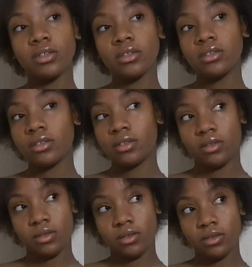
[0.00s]

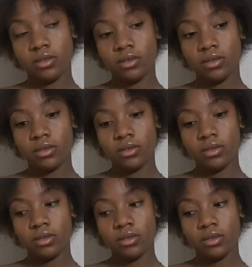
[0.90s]

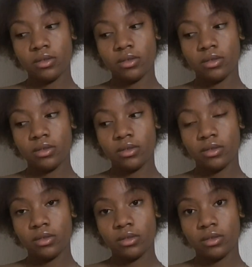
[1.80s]

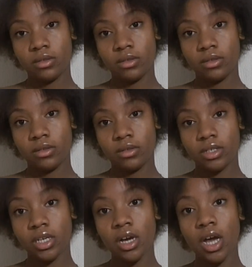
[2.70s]

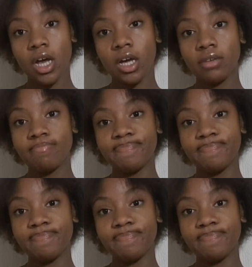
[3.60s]
[no speech]